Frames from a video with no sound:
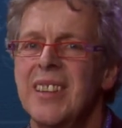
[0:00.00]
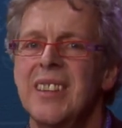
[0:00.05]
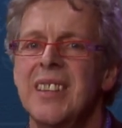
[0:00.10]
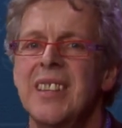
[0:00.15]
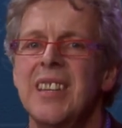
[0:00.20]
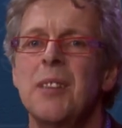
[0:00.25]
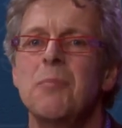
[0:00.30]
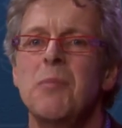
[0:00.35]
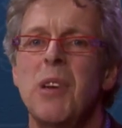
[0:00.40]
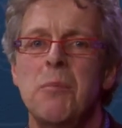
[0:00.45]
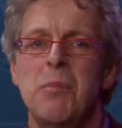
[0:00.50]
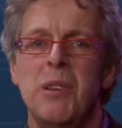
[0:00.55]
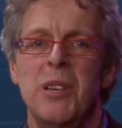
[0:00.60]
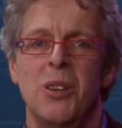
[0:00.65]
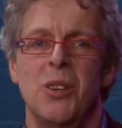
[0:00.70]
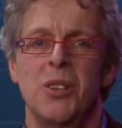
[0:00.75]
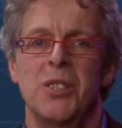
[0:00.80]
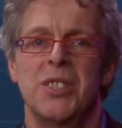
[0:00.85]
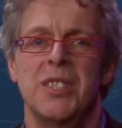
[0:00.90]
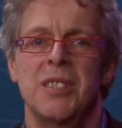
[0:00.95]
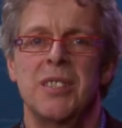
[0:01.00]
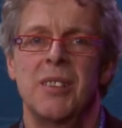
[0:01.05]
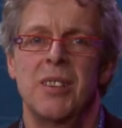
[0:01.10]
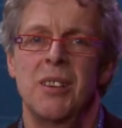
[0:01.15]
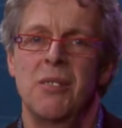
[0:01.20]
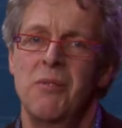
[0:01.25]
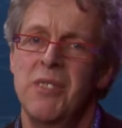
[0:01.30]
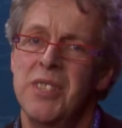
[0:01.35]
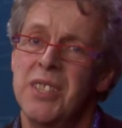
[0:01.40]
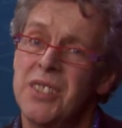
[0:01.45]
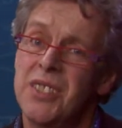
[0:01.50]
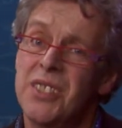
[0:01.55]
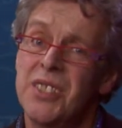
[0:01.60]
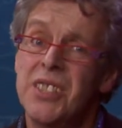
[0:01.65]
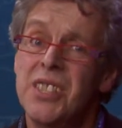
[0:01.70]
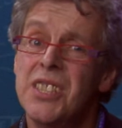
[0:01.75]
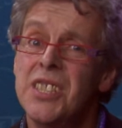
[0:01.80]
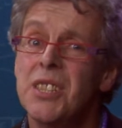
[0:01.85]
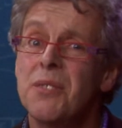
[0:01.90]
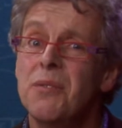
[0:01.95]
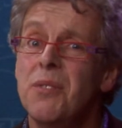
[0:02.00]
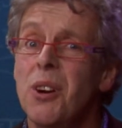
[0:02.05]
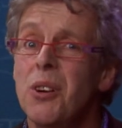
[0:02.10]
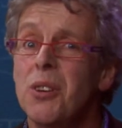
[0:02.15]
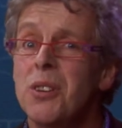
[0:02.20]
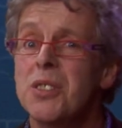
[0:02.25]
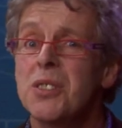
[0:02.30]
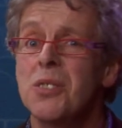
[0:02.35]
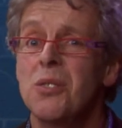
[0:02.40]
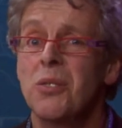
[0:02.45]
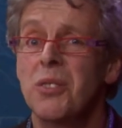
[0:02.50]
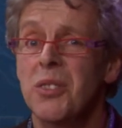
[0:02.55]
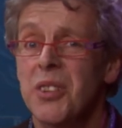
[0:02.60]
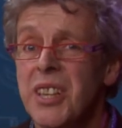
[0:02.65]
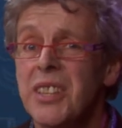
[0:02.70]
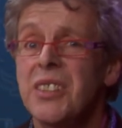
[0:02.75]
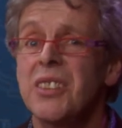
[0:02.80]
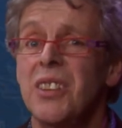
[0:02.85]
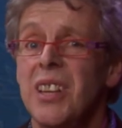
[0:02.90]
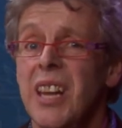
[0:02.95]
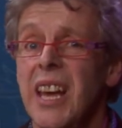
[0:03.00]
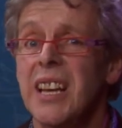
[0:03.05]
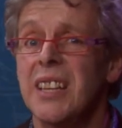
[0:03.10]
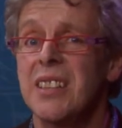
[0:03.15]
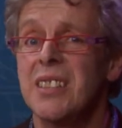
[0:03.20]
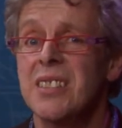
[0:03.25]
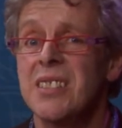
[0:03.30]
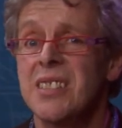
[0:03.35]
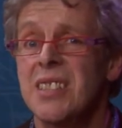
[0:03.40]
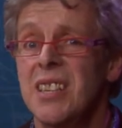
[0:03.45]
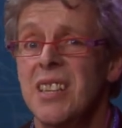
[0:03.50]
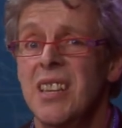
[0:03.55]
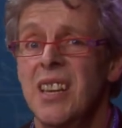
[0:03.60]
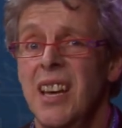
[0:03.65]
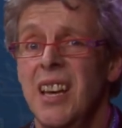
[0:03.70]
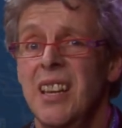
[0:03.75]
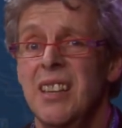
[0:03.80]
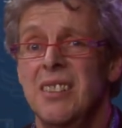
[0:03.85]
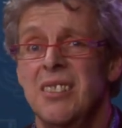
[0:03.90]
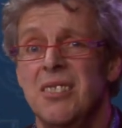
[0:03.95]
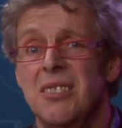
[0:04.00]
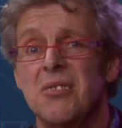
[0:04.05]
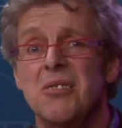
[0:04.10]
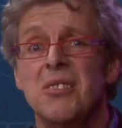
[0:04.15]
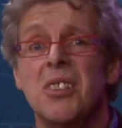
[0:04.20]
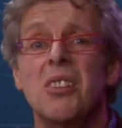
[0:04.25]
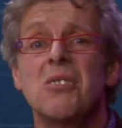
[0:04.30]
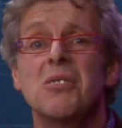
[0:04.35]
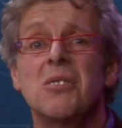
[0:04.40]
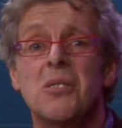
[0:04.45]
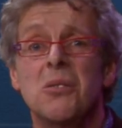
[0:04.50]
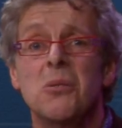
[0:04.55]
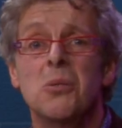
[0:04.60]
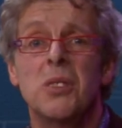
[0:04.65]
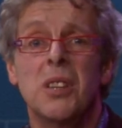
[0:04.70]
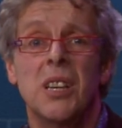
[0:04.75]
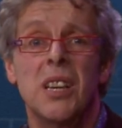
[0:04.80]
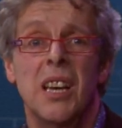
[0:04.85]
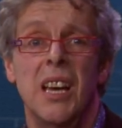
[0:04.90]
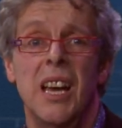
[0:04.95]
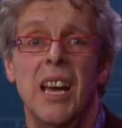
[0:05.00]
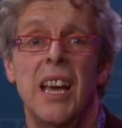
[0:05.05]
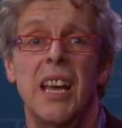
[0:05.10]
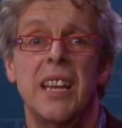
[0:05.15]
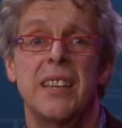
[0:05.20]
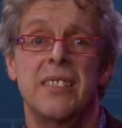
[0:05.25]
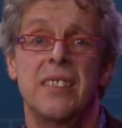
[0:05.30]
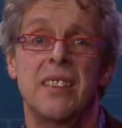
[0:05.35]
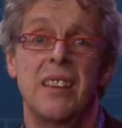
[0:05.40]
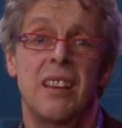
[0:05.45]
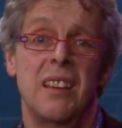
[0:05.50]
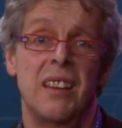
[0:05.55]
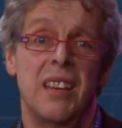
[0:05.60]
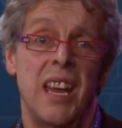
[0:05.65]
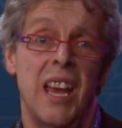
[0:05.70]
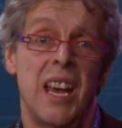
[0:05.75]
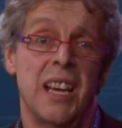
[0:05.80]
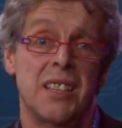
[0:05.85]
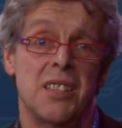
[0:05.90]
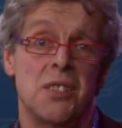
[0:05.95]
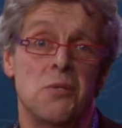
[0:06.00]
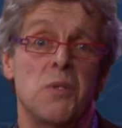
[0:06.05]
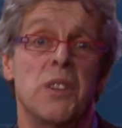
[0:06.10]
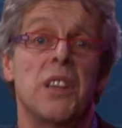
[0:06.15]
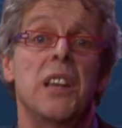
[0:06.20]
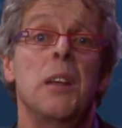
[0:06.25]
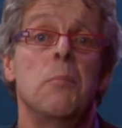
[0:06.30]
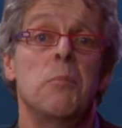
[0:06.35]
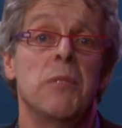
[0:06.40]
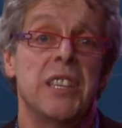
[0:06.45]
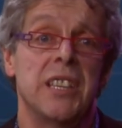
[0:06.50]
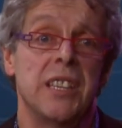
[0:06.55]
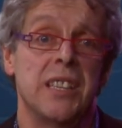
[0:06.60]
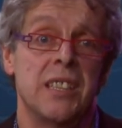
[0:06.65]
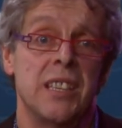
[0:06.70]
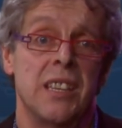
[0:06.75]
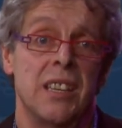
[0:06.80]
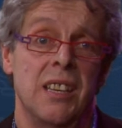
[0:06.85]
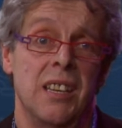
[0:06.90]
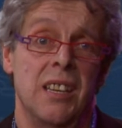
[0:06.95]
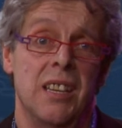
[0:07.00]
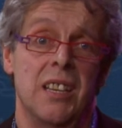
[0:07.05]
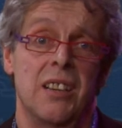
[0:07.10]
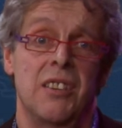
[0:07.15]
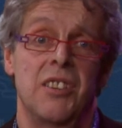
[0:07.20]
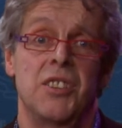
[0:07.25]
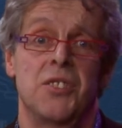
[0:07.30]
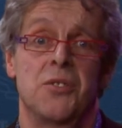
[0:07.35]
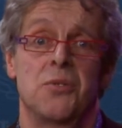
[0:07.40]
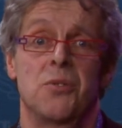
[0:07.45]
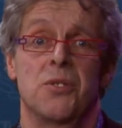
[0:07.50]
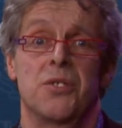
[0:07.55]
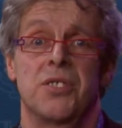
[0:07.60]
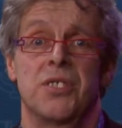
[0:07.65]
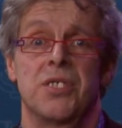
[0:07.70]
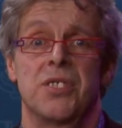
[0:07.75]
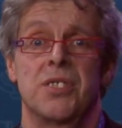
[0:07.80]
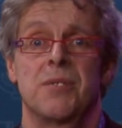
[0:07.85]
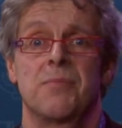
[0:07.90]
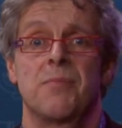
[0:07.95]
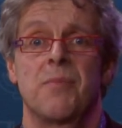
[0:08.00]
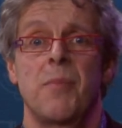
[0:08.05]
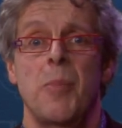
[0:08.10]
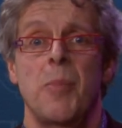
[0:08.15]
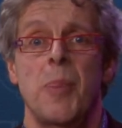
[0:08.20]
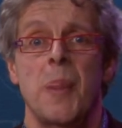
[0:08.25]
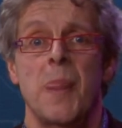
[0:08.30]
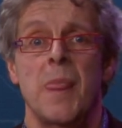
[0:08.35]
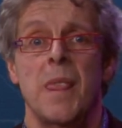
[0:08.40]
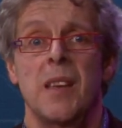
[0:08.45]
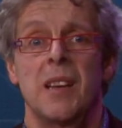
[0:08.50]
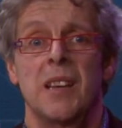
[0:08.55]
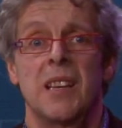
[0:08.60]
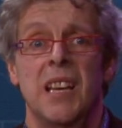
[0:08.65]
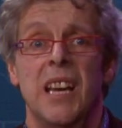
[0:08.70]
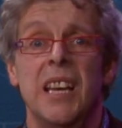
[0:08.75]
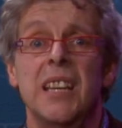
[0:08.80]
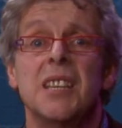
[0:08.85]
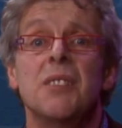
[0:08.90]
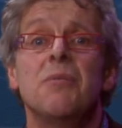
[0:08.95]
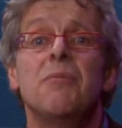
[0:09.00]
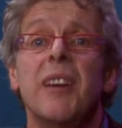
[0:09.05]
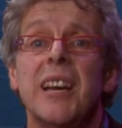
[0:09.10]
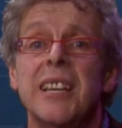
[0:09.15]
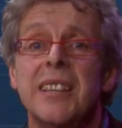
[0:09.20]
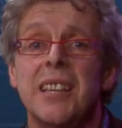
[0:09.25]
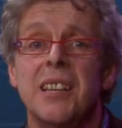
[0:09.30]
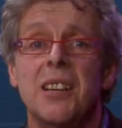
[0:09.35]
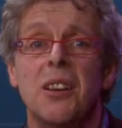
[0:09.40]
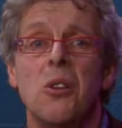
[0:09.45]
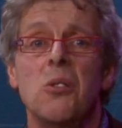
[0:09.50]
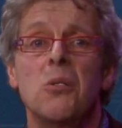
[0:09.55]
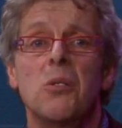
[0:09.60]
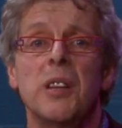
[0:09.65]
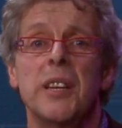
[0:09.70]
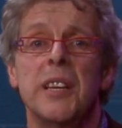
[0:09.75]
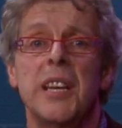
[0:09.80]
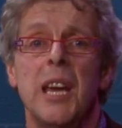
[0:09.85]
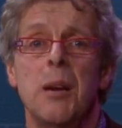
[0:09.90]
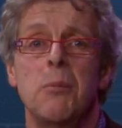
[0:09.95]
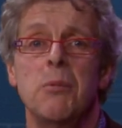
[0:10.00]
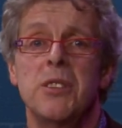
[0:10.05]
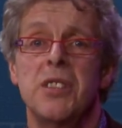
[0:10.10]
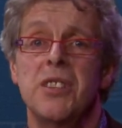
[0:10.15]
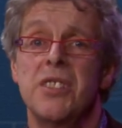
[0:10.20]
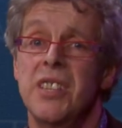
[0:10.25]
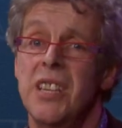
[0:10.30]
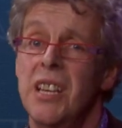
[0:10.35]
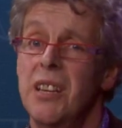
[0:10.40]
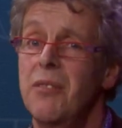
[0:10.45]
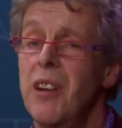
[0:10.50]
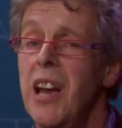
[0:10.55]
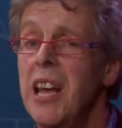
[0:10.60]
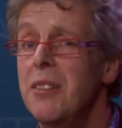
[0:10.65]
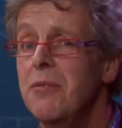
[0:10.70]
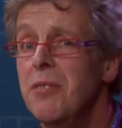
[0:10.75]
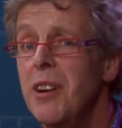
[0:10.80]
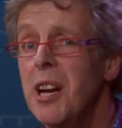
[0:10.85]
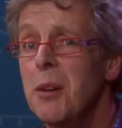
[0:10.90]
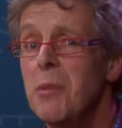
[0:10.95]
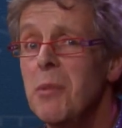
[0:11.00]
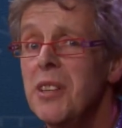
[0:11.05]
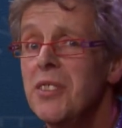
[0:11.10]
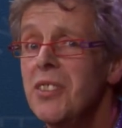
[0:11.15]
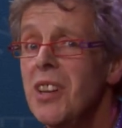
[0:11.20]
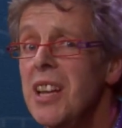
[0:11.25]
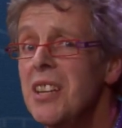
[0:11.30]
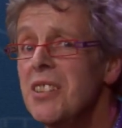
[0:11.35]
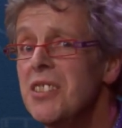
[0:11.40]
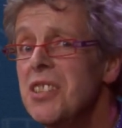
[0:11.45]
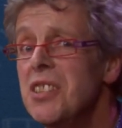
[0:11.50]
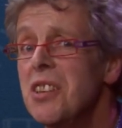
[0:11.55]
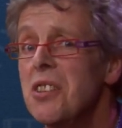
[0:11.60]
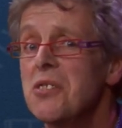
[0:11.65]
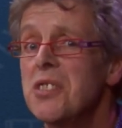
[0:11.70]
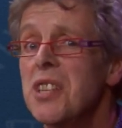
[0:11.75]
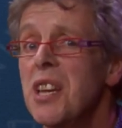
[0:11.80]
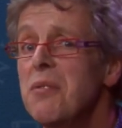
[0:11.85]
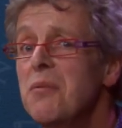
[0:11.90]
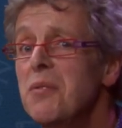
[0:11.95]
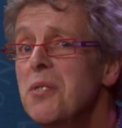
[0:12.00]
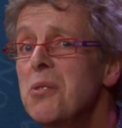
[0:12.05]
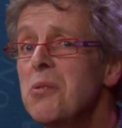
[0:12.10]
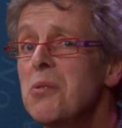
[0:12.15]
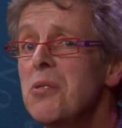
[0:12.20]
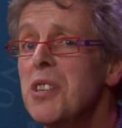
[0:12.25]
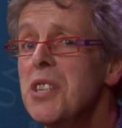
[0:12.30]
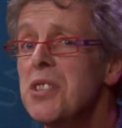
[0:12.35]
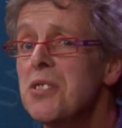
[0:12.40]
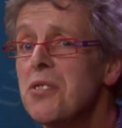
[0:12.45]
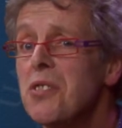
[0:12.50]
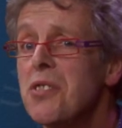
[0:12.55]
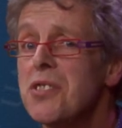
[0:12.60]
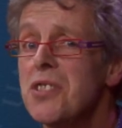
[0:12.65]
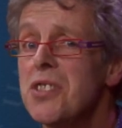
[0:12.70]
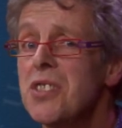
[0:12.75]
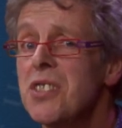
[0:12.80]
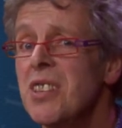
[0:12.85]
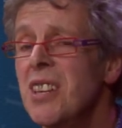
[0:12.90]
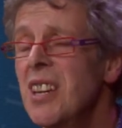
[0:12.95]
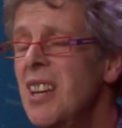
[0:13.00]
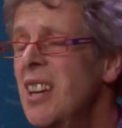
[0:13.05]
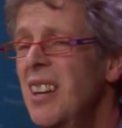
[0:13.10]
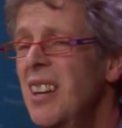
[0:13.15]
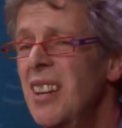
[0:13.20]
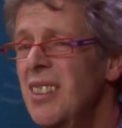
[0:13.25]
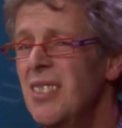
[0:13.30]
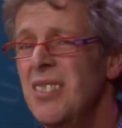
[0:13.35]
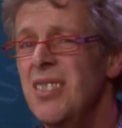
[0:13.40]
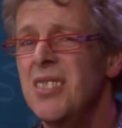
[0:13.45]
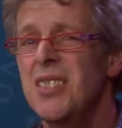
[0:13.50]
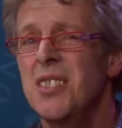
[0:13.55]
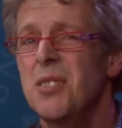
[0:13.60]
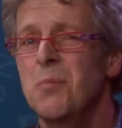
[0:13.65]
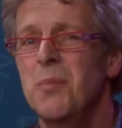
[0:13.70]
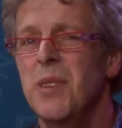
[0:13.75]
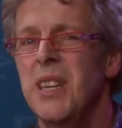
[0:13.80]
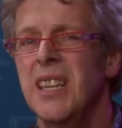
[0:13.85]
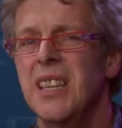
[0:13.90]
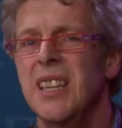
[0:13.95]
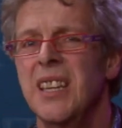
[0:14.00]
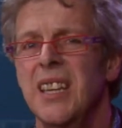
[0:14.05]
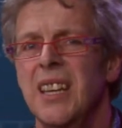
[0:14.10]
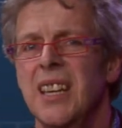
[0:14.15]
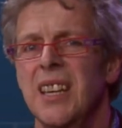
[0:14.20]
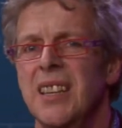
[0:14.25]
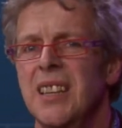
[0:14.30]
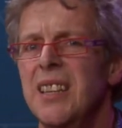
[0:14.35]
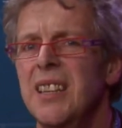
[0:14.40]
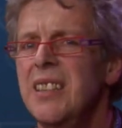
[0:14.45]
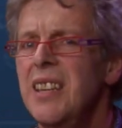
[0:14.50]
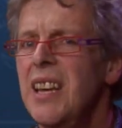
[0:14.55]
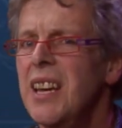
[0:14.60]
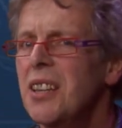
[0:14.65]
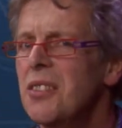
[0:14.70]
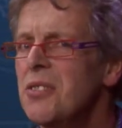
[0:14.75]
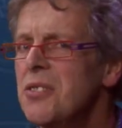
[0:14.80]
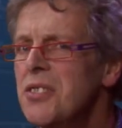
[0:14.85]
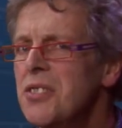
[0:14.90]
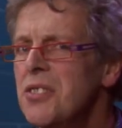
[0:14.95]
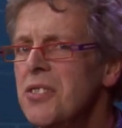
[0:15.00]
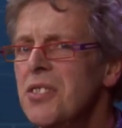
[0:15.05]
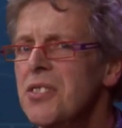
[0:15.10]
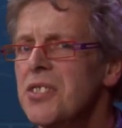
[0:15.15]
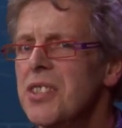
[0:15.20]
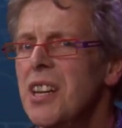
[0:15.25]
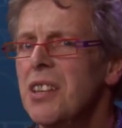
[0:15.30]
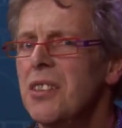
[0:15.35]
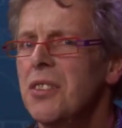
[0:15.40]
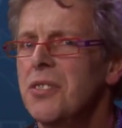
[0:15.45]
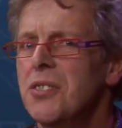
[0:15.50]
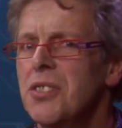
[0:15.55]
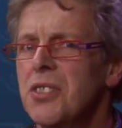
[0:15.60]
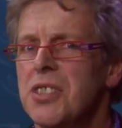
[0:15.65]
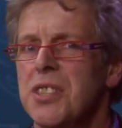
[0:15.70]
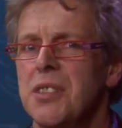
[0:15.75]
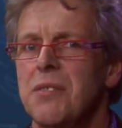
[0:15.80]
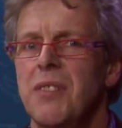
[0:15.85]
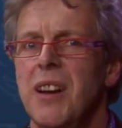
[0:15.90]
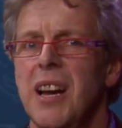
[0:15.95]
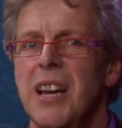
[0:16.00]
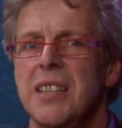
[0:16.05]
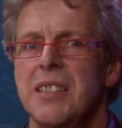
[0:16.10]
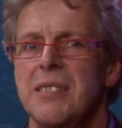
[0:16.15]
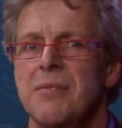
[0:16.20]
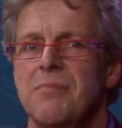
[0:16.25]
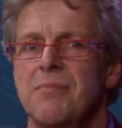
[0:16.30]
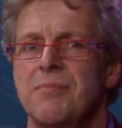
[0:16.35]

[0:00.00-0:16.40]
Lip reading: that may be lost with a strategic focus on critical actors. You don't look at the actors with limited resources. The fact that local inhabitants and environmental NGOs have few resources doesn't mean that their concerns are not justified.